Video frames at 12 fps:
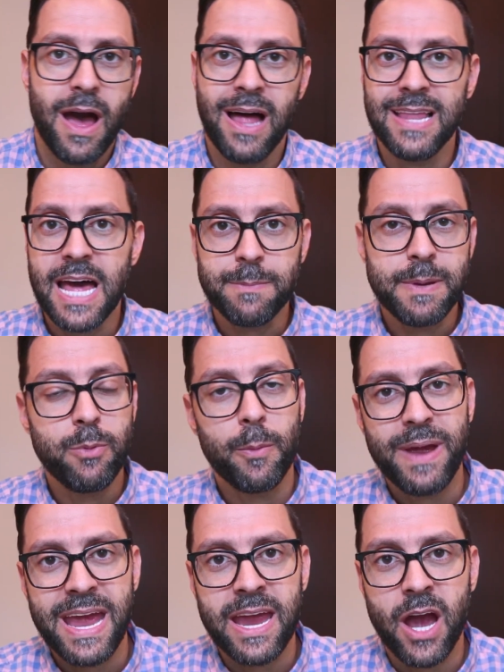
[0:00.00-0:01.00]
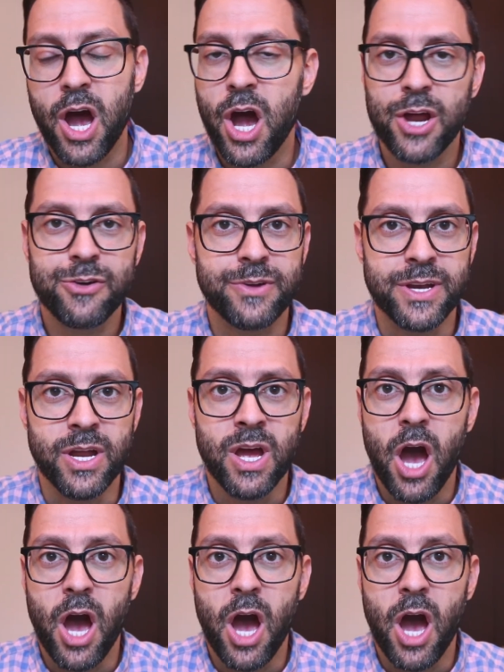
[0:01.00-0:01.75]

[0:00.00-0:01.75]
a lot of people pay $100,